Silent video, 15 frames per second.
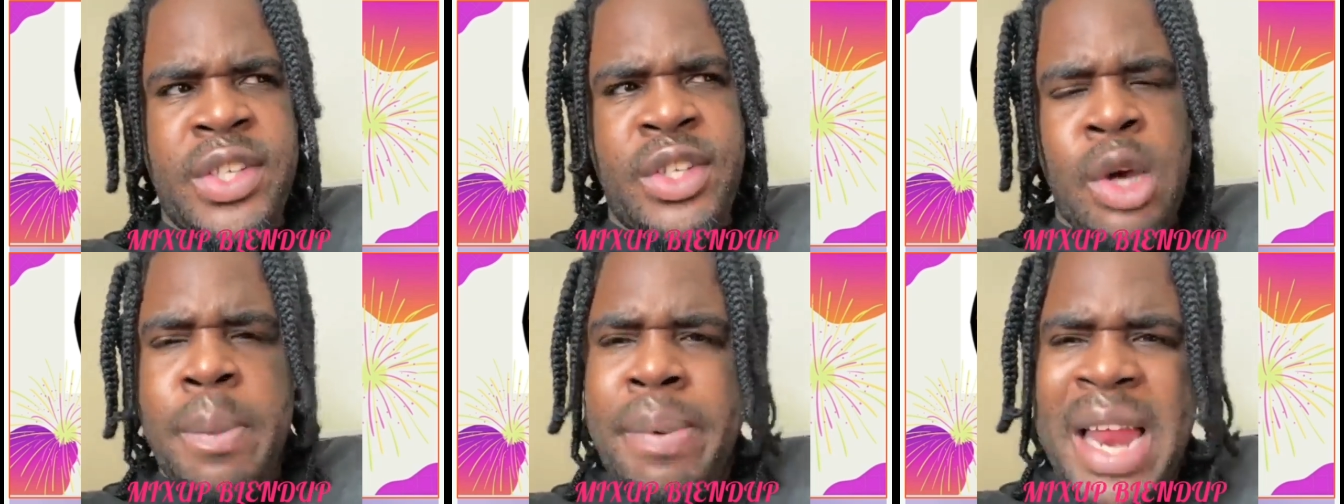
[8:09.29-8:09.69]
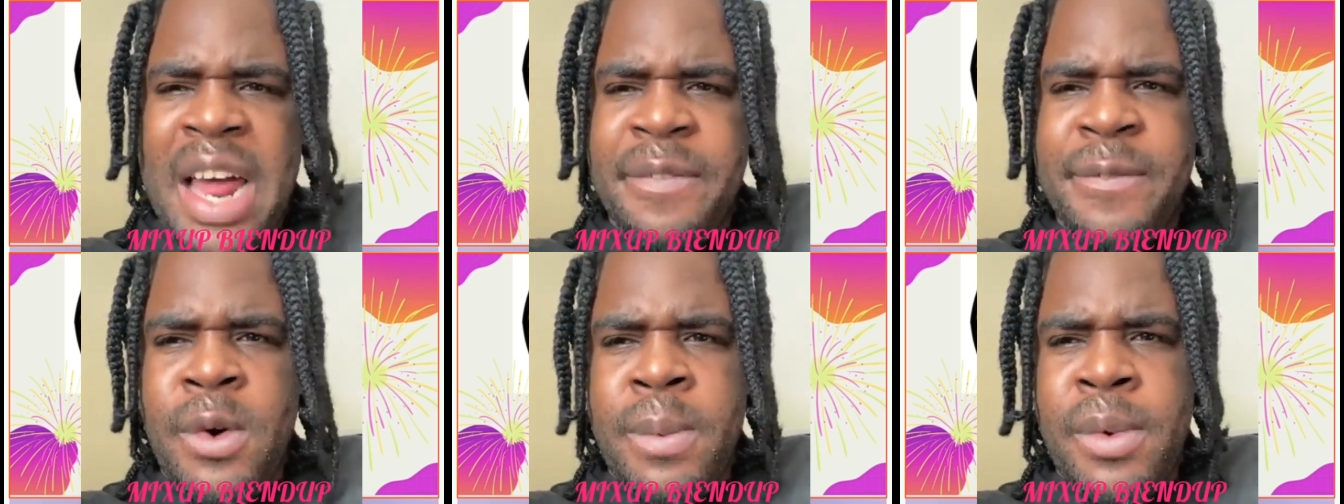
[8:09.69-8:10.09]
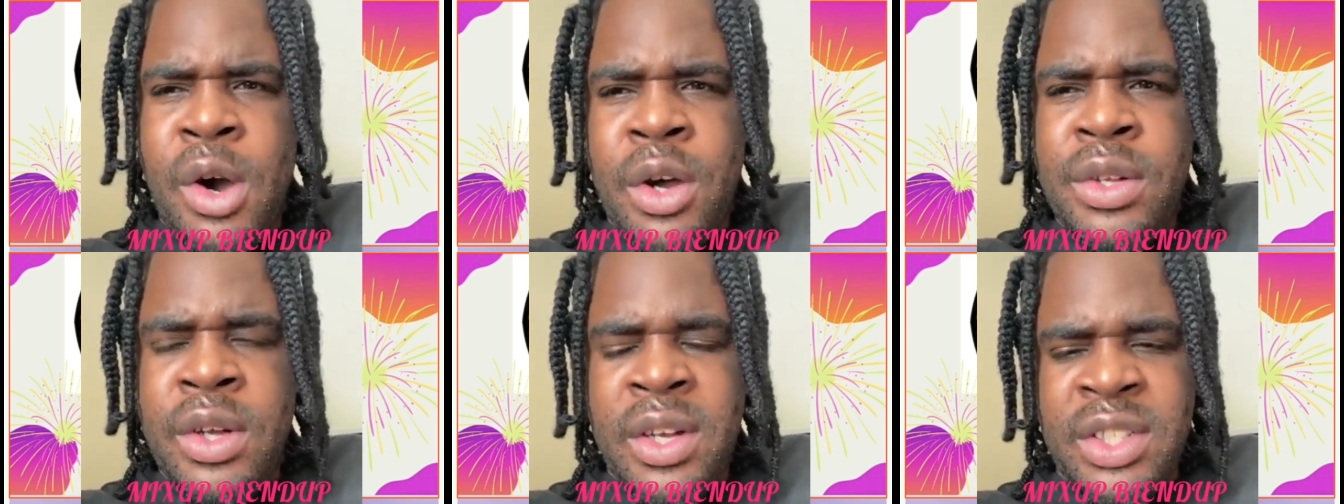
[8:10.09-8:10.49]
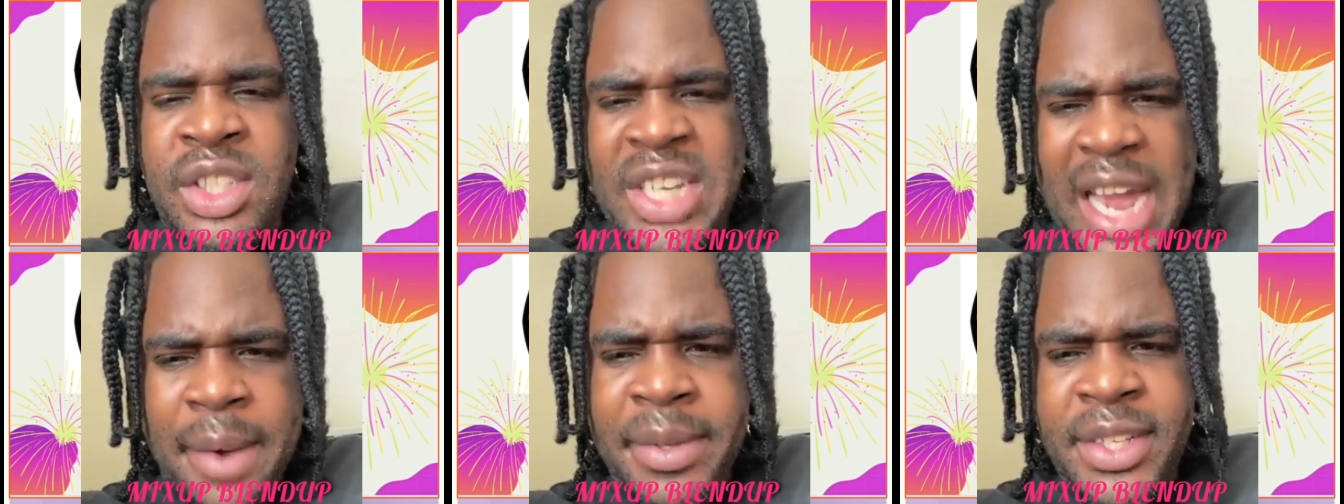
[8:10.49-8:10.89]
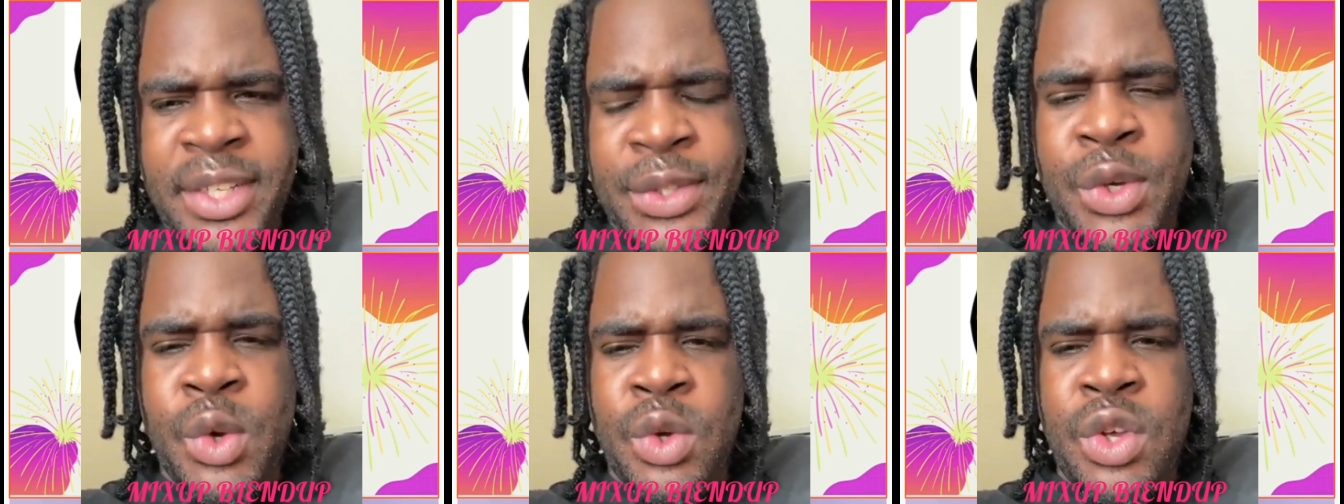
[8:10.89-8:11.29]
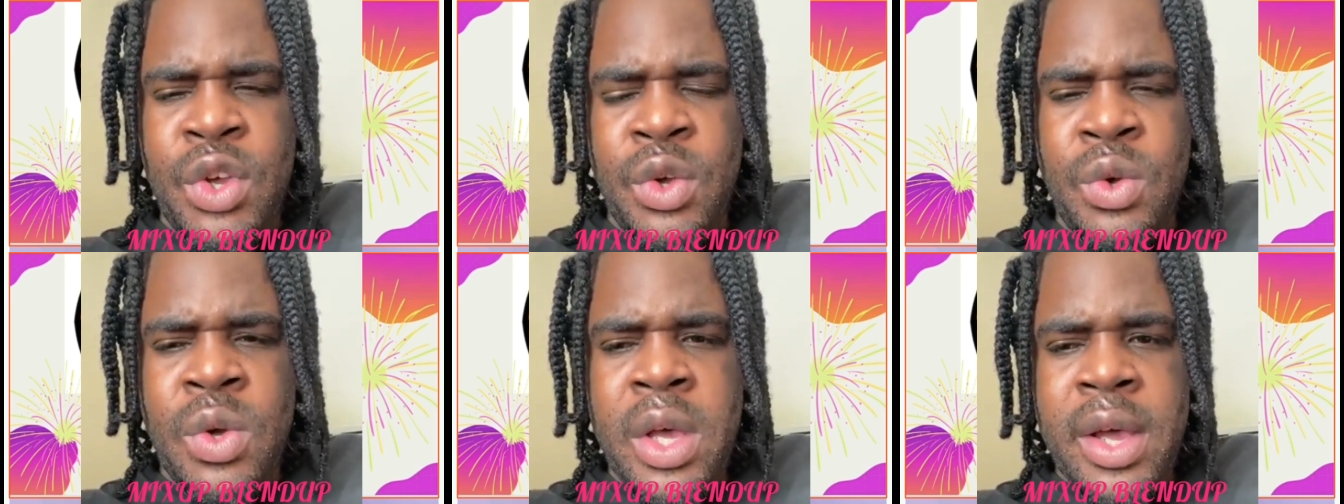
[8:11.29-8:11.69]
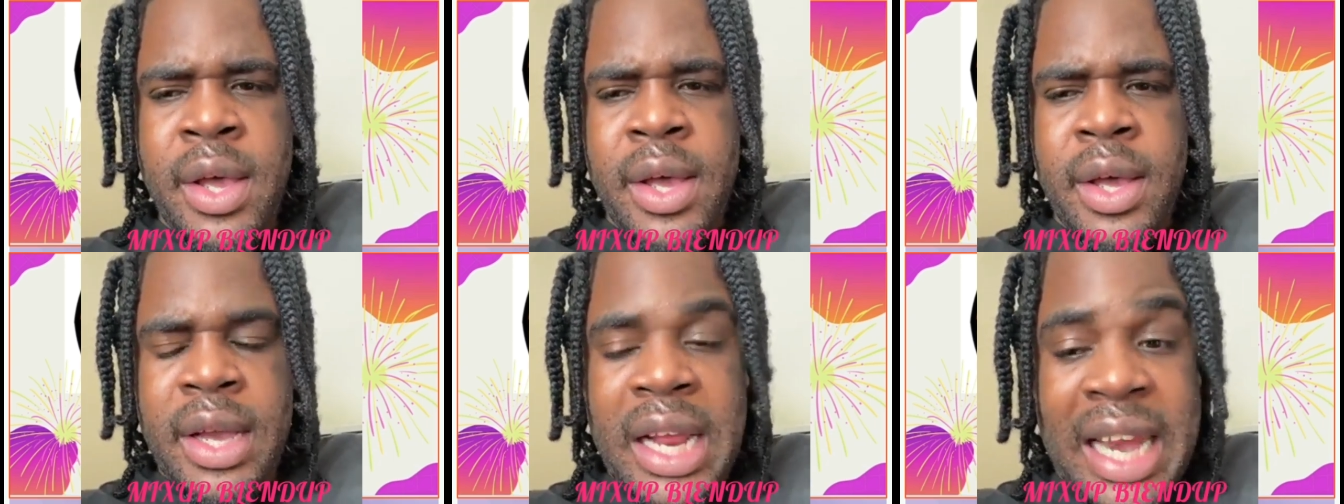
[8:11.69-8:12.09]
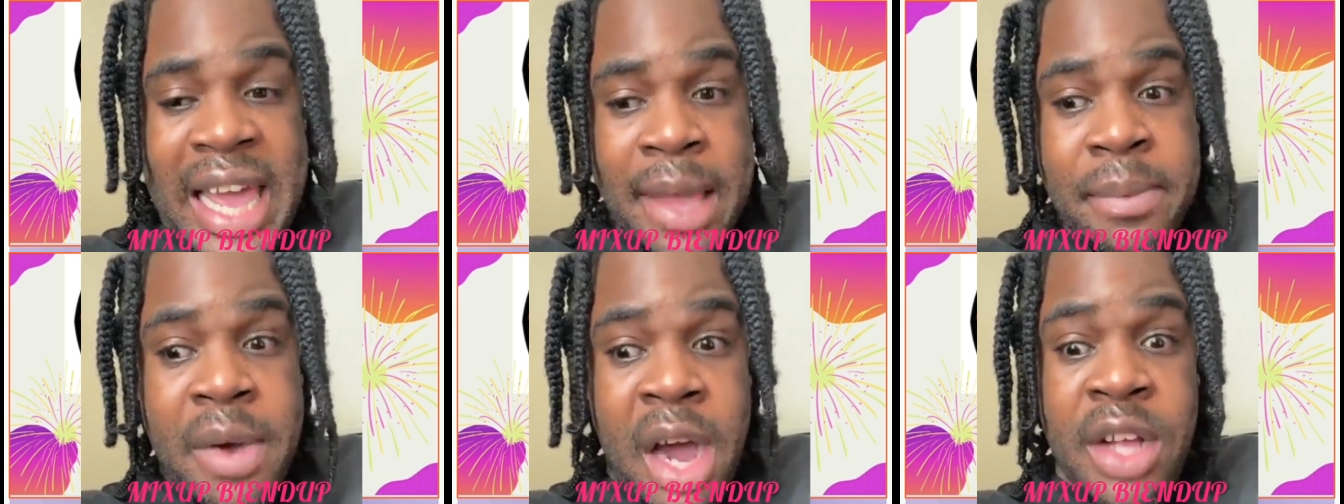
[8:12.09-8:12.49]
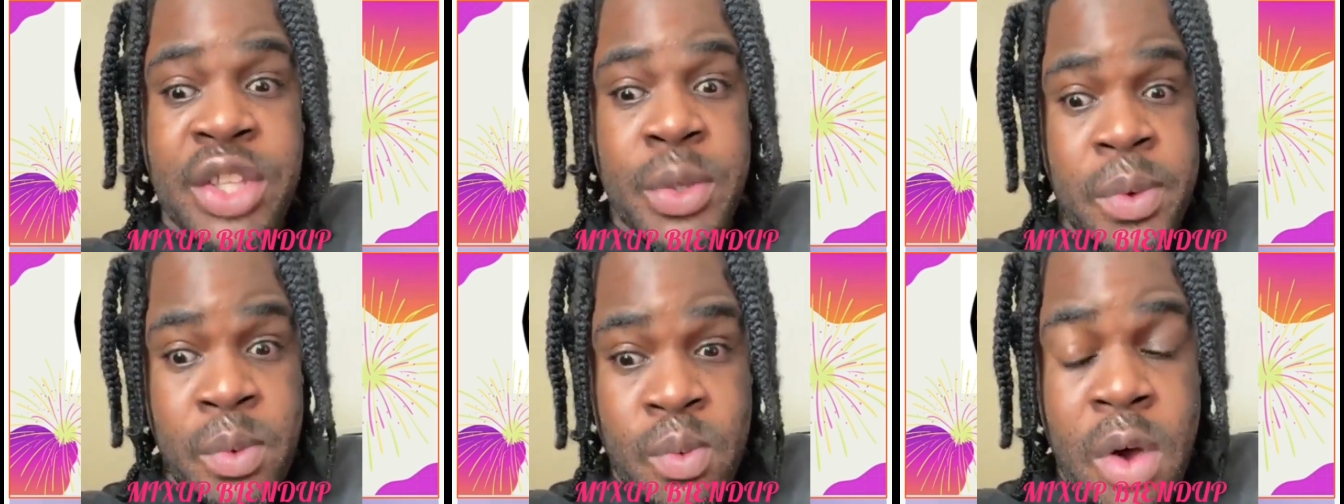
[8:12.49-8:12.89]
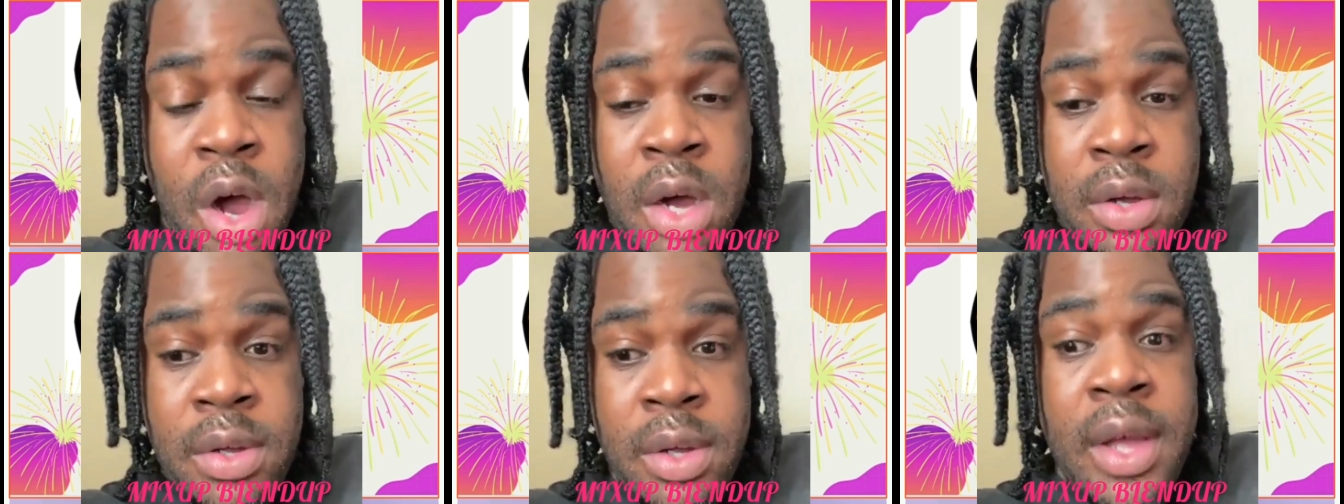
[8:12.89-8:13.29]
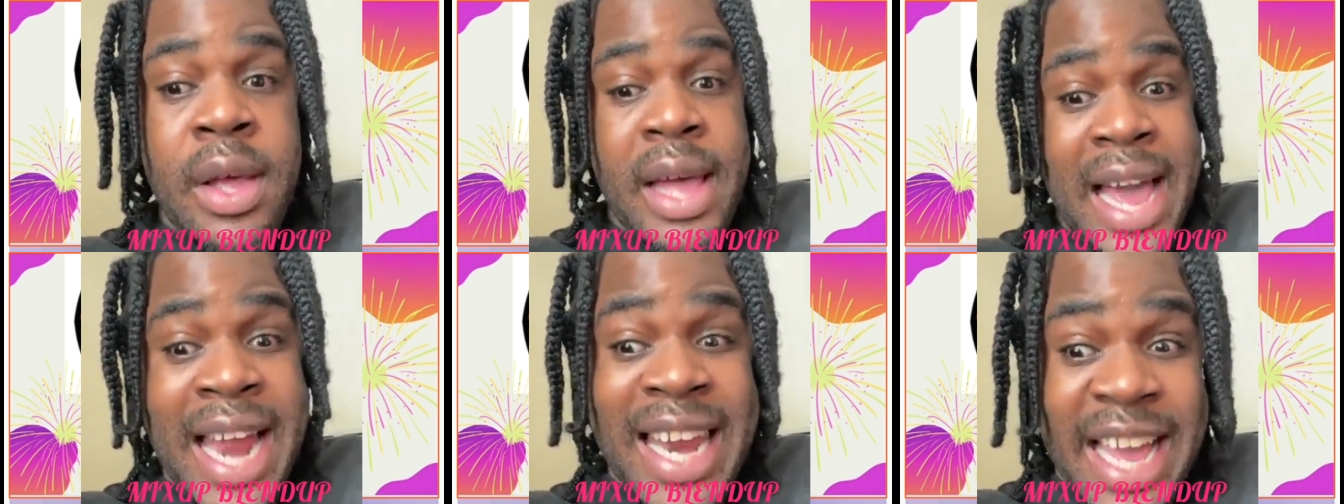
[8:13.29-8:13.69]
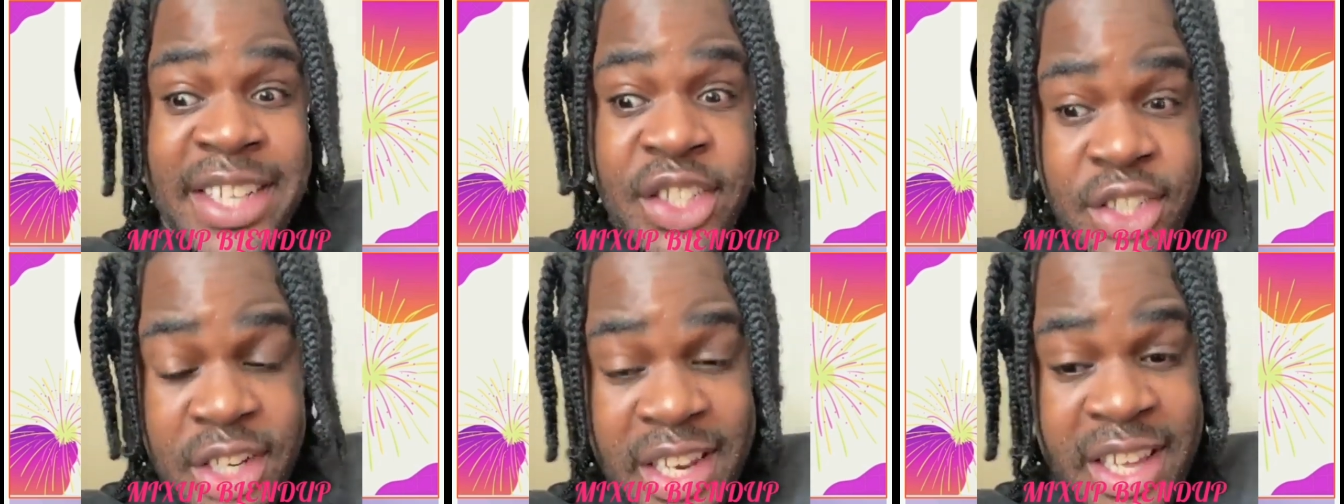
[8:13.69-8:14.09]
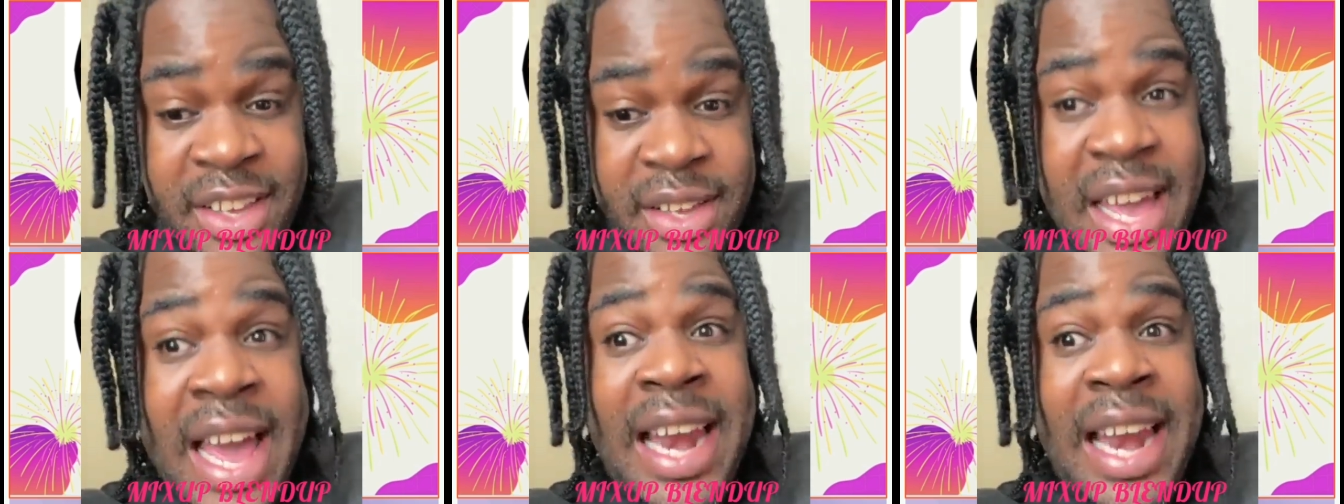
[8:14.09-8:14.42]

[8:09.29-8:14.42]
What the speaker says: your platform on charities who you claim are doing wrong, allegedly.